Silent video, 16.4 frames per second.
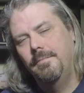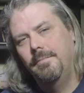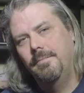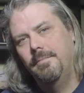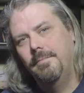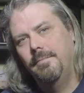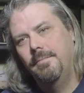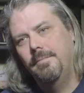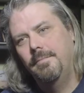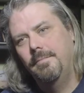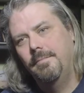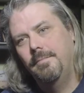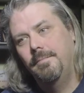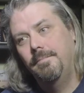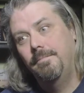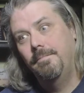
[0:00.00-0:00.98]

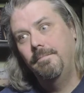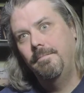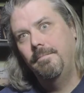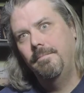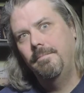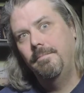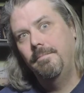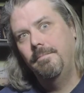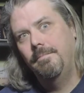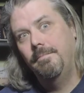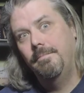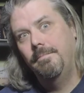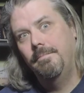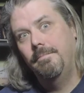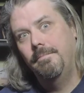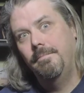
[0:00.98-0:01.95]

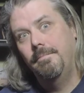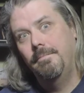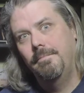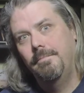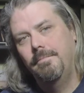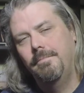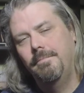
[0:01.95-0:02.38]
[no speech]